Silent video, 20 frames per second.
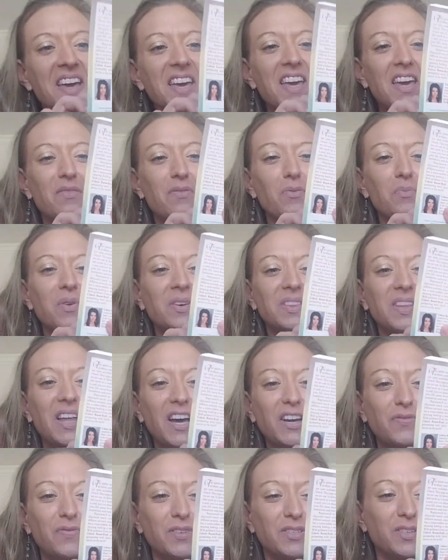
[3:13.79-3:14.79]
Even when
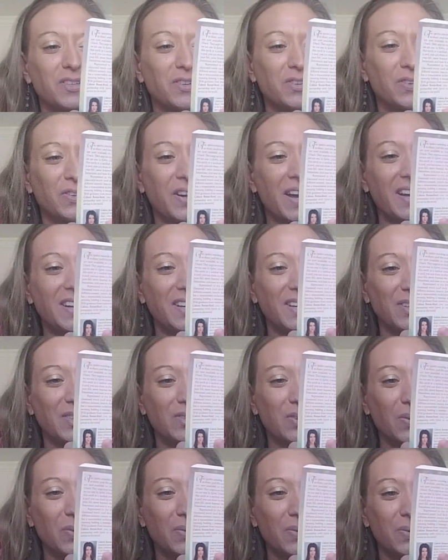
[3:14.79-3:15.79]
life isn't creating a
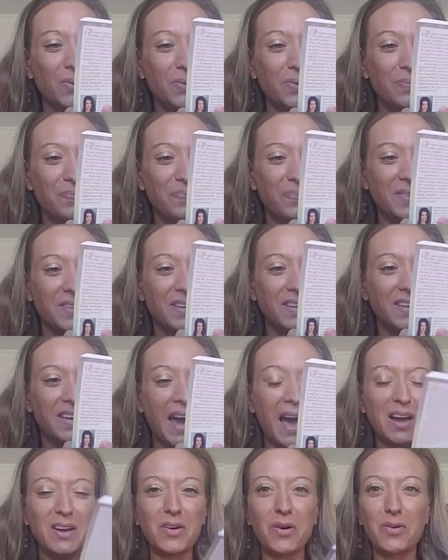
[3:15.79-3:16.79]
total
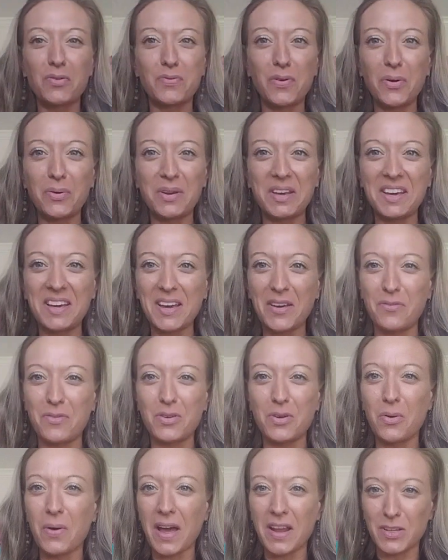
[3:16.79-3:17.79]
cacophony. If you
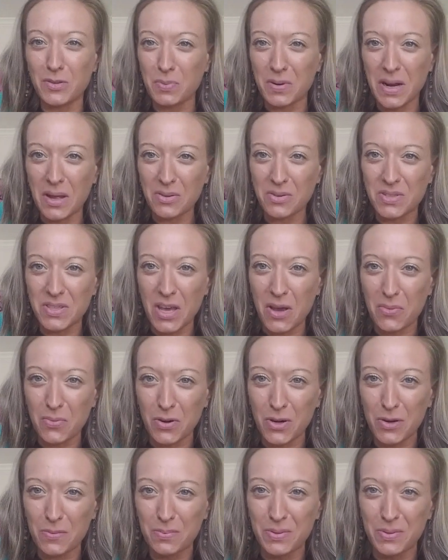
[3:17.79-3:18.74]
know how to pronounce that word,